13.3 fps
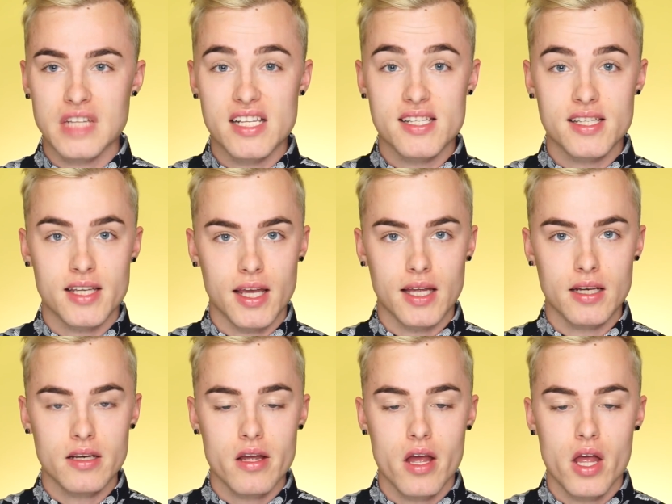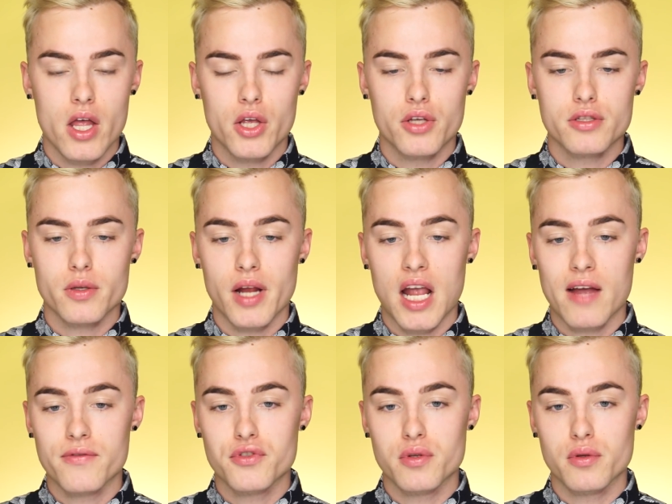skin, so I
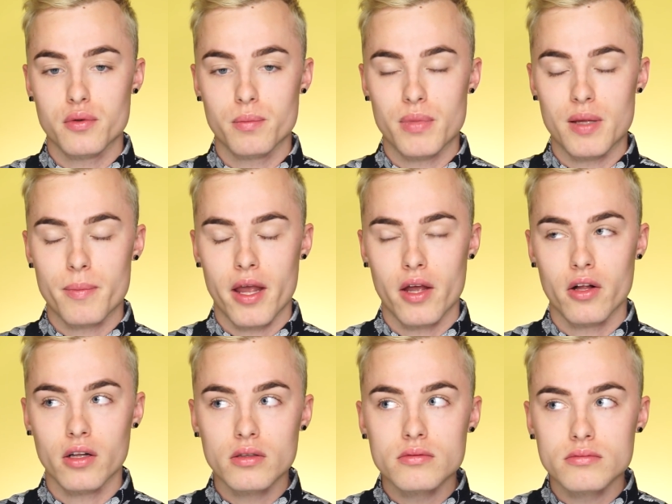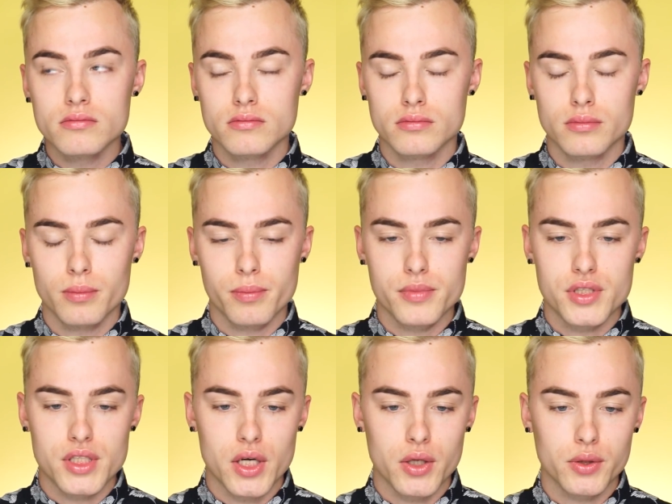have to be pale.
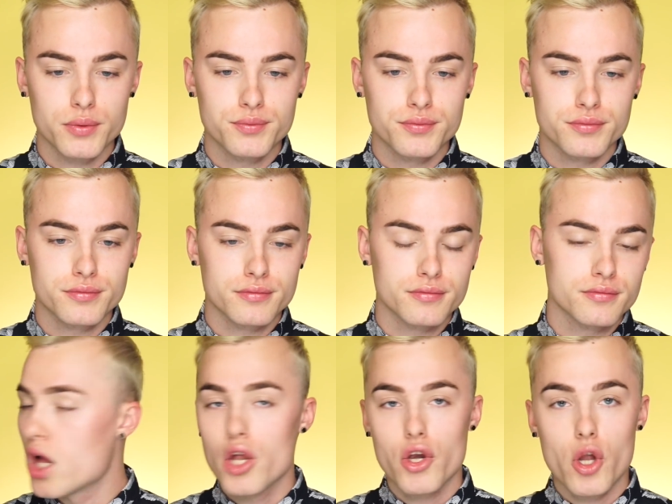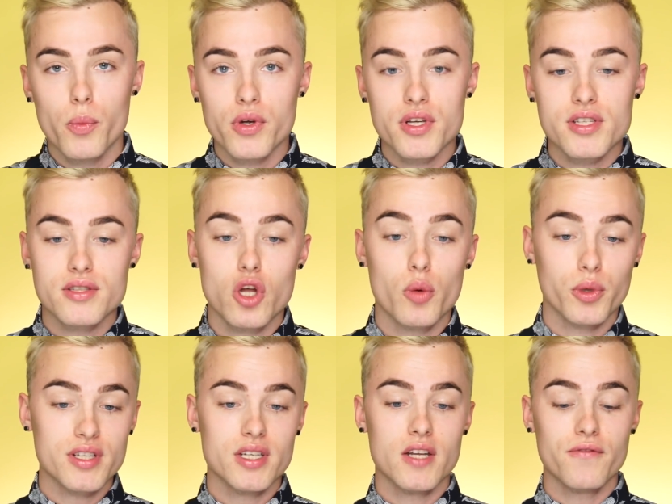So no
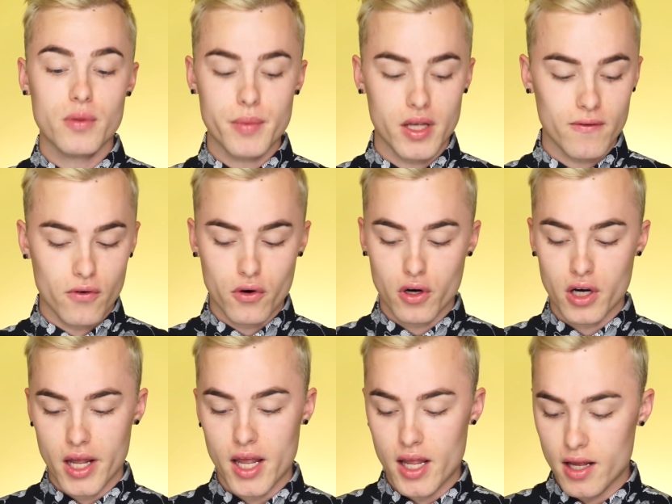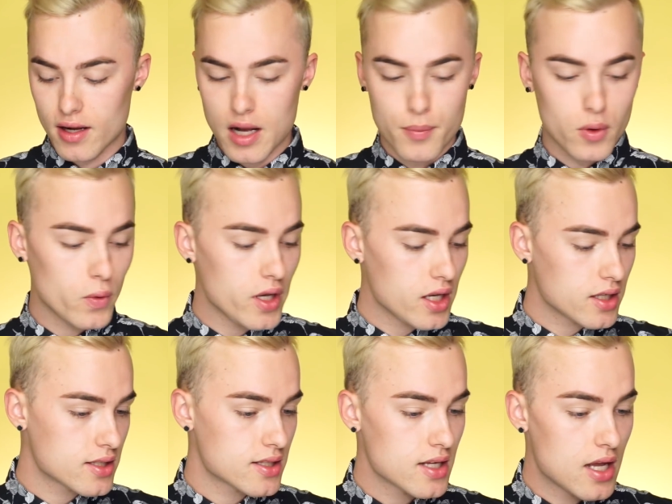more sun for me for a couple
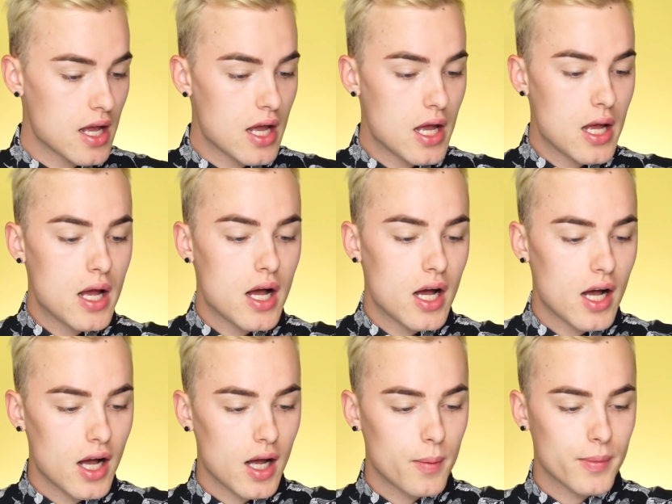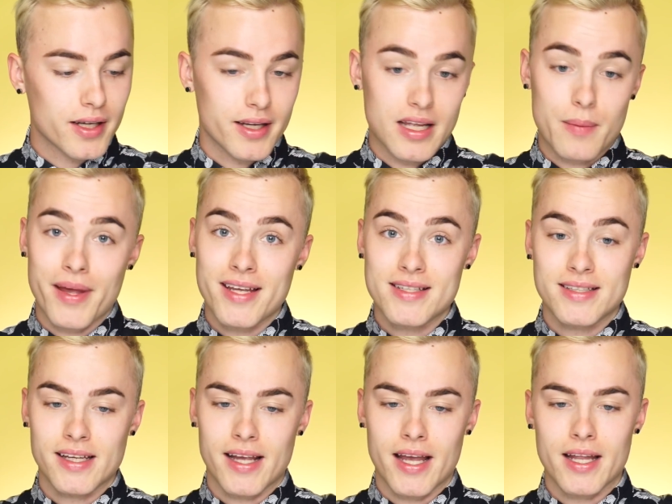weeks. I gotta get
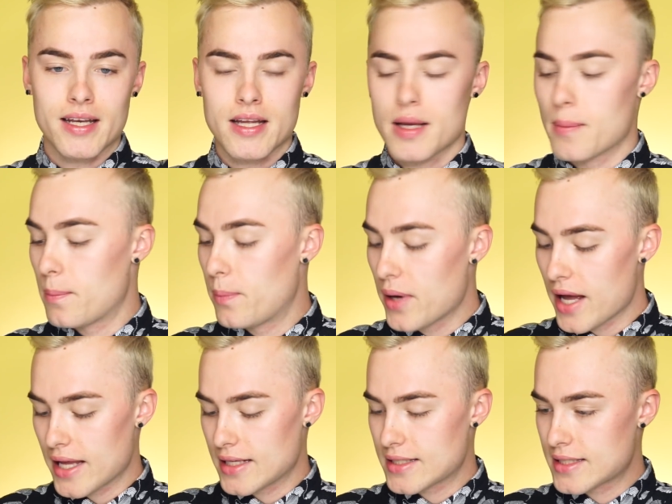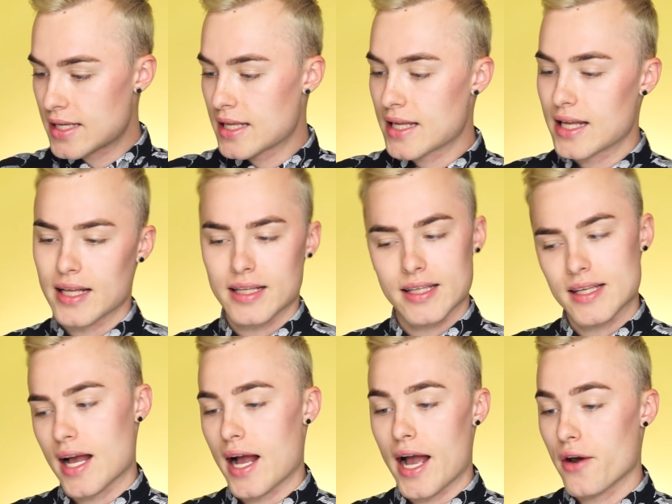pasty again. But
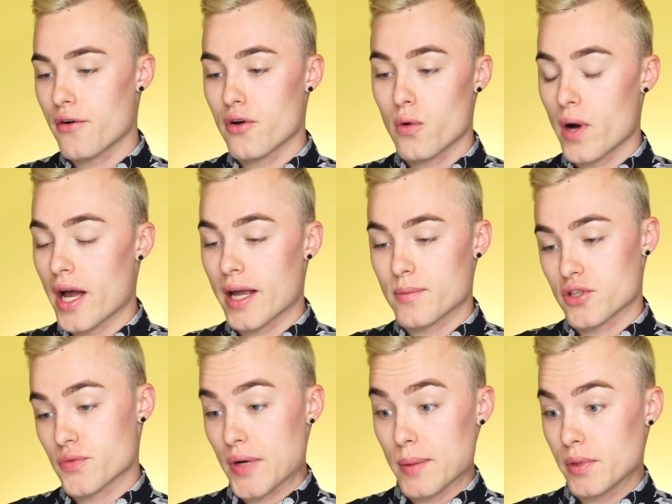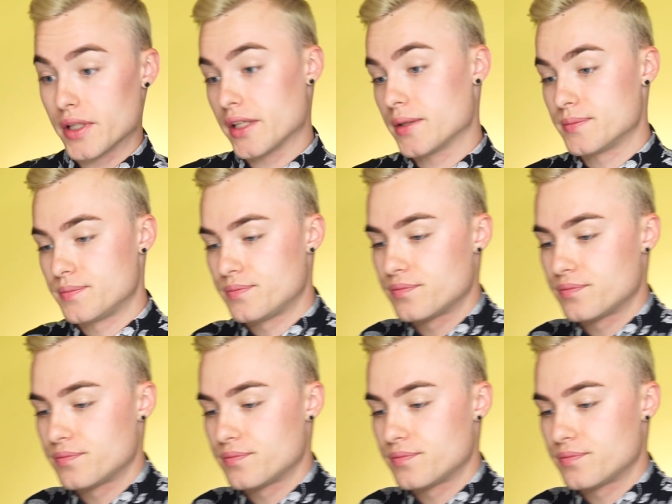yeah, I don't know why I'm just rambling.